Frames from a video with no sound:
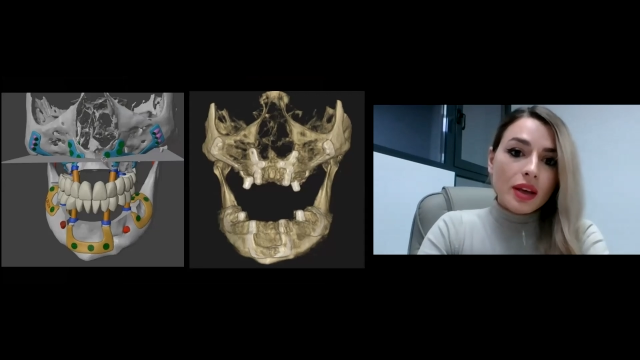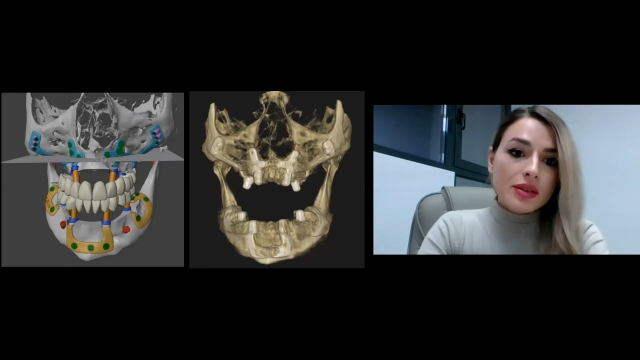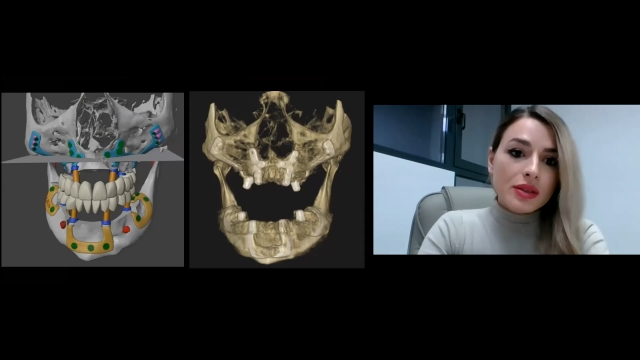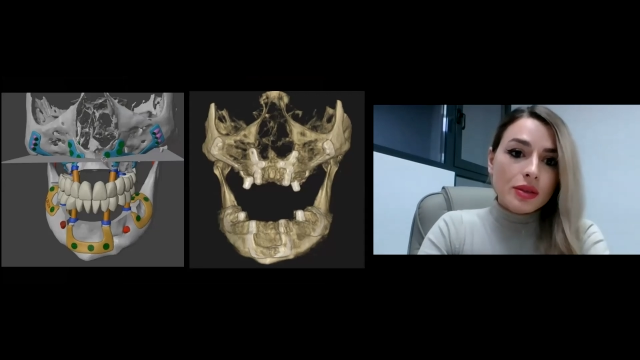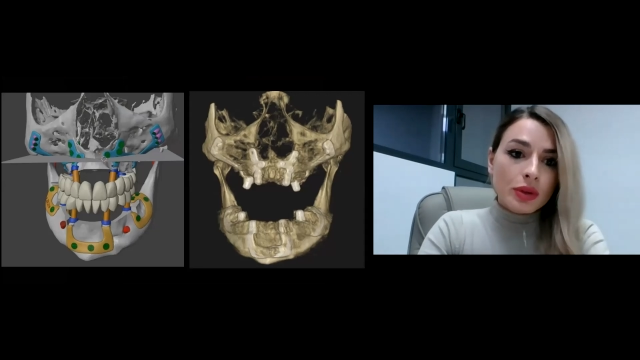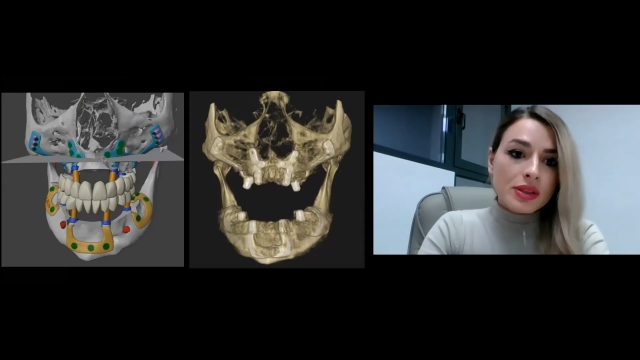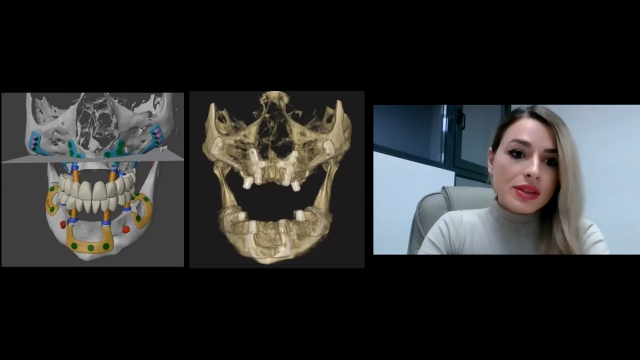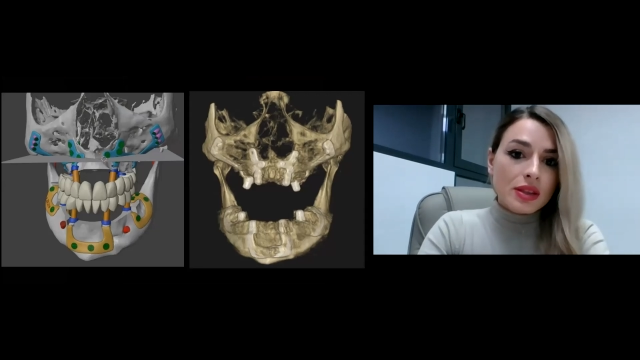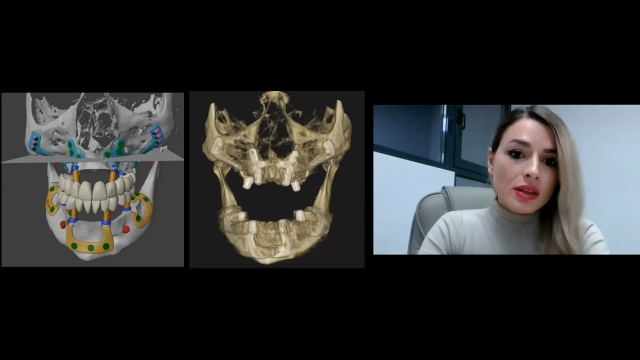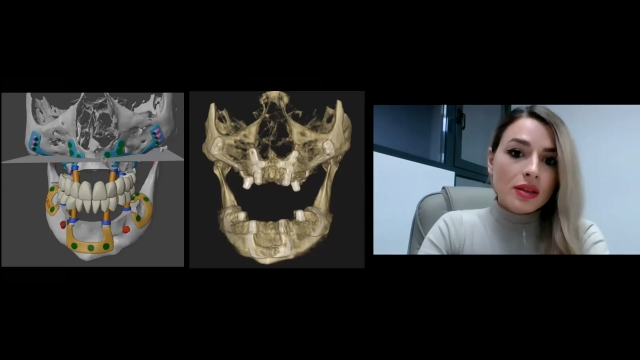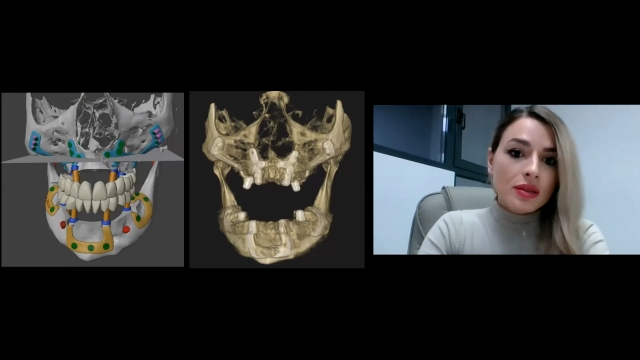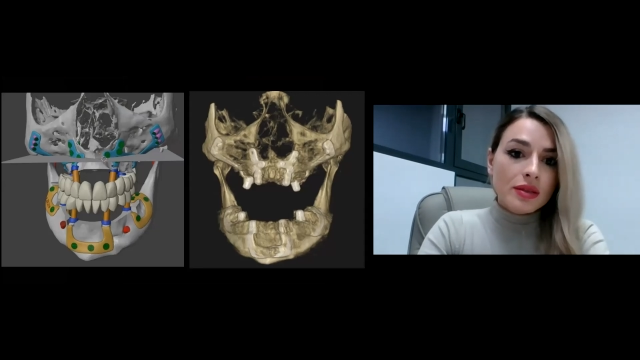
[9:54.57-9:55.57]
as you can
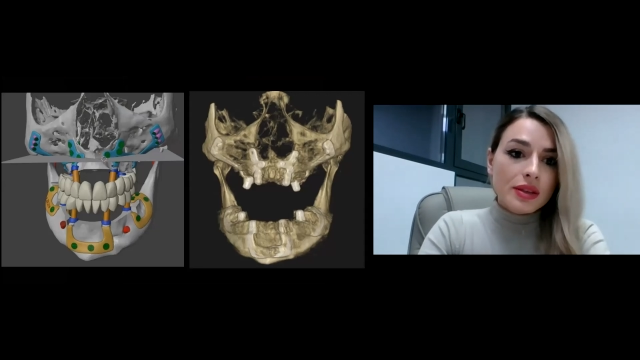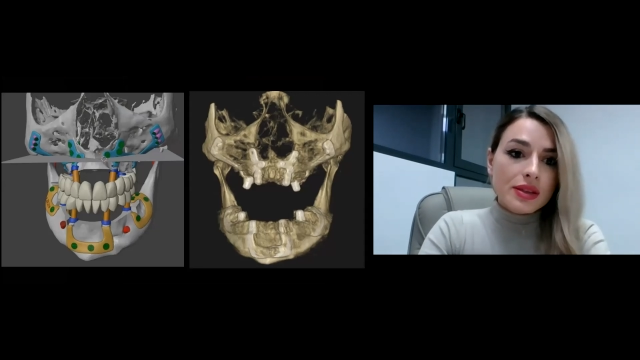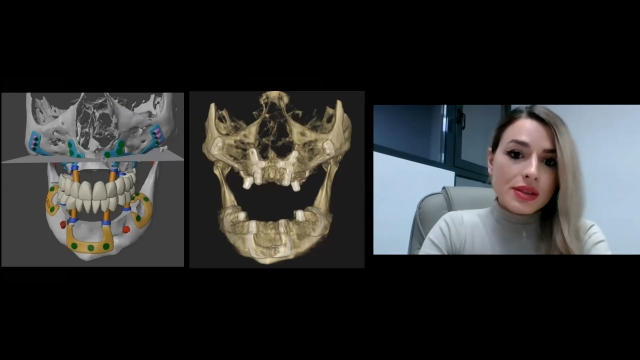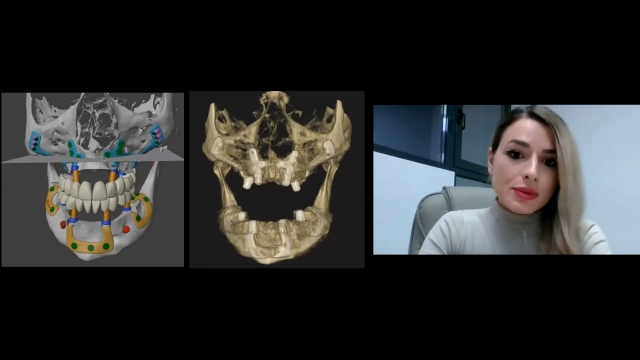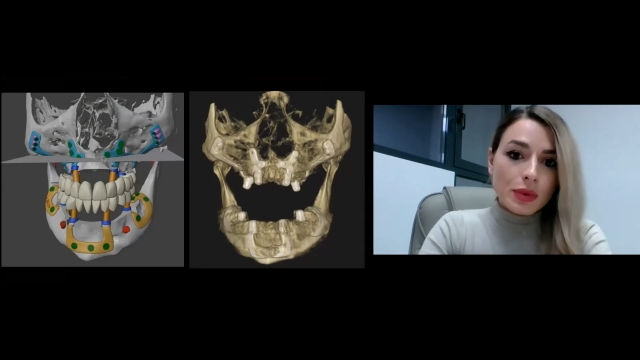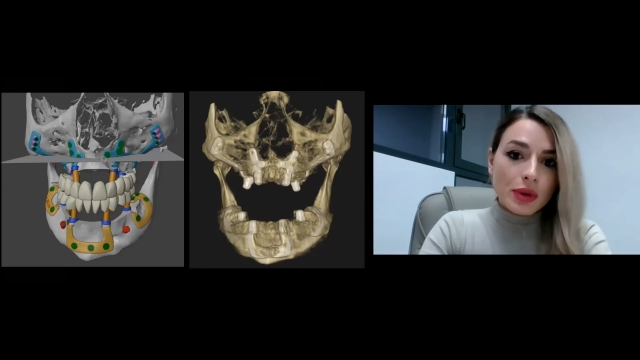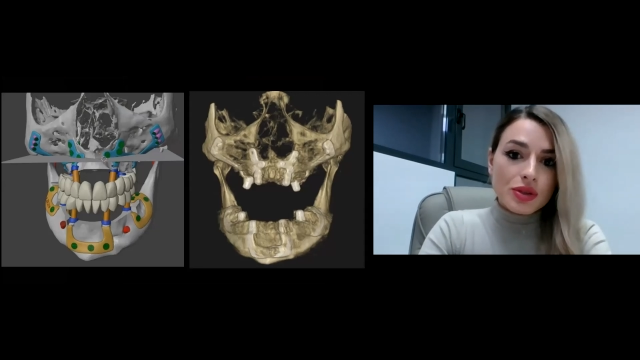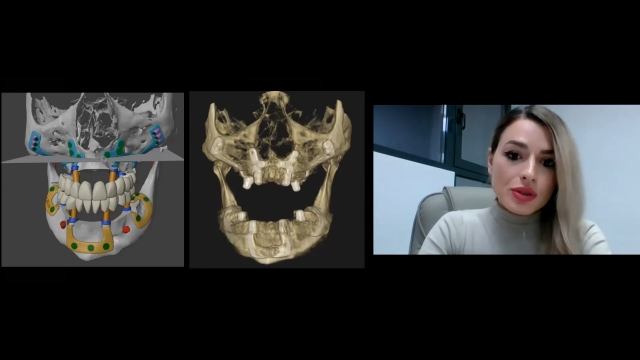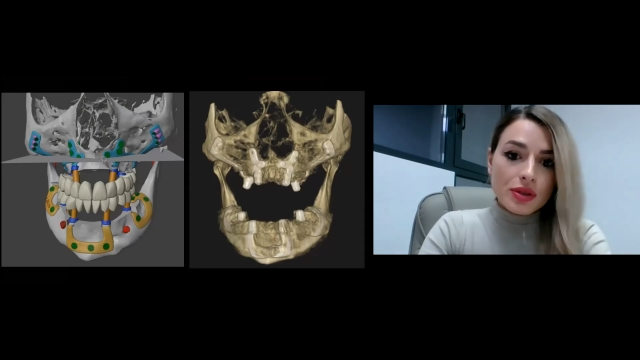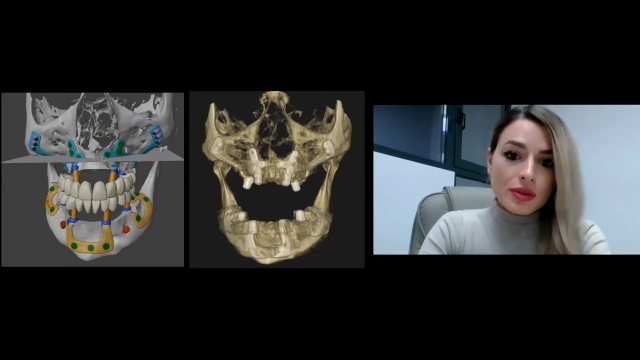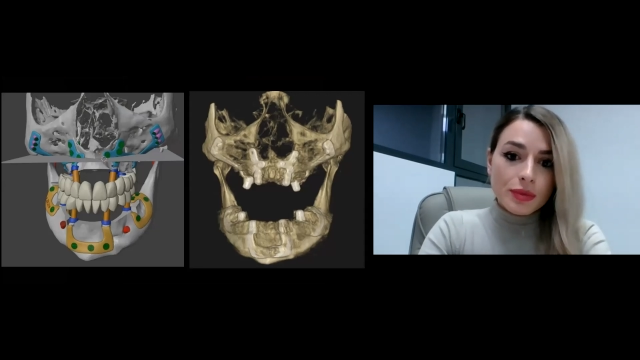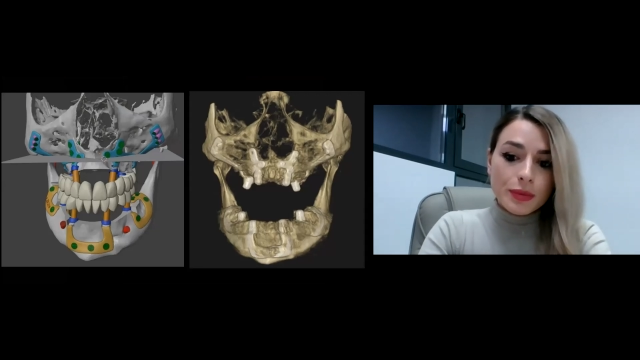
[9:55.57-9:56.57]
see in this
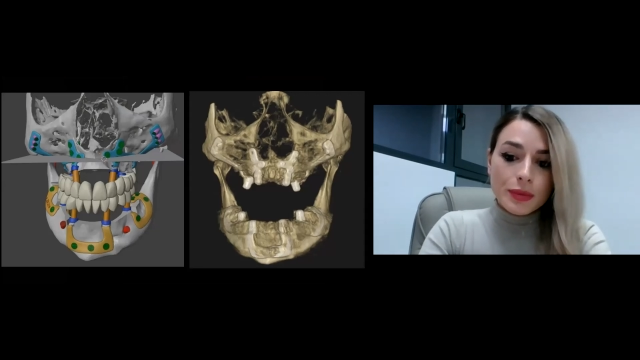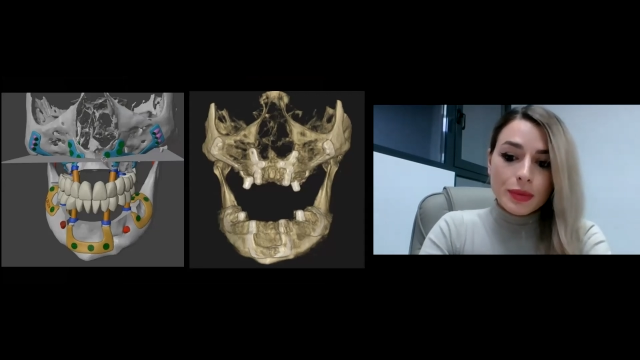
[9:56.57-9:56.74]
picture.